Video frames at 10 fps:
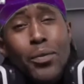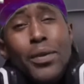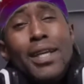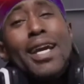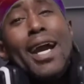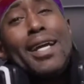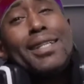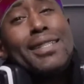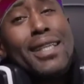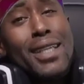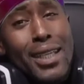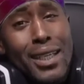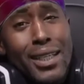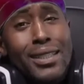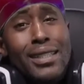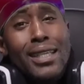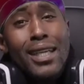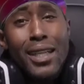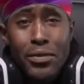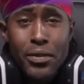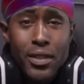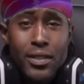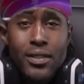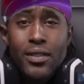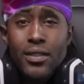We got 10. It's 10 of us.